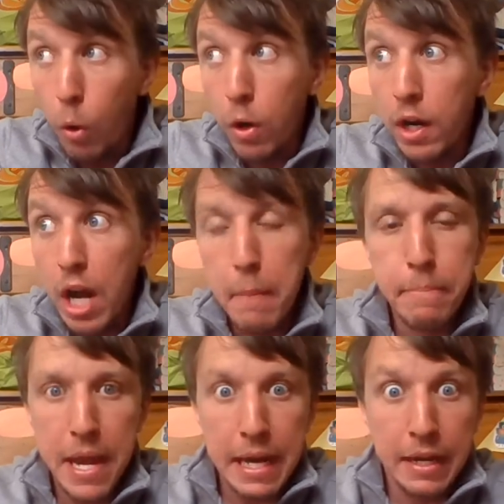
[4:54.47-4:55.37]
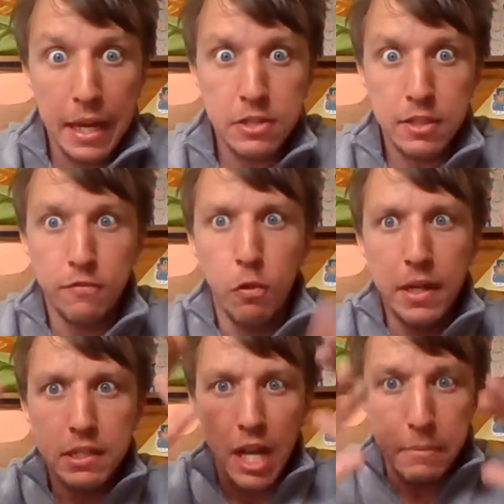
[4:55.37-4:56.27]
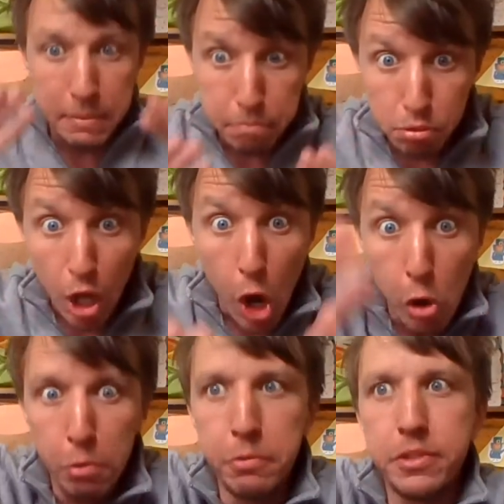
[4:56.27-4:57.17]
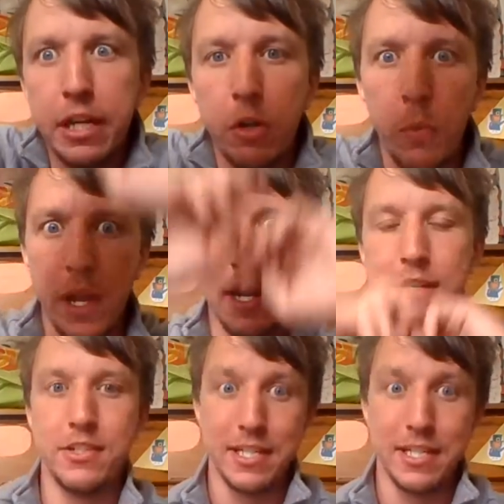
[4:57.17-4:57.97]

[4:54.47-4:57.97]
or a big gust of wind comes and blows it away,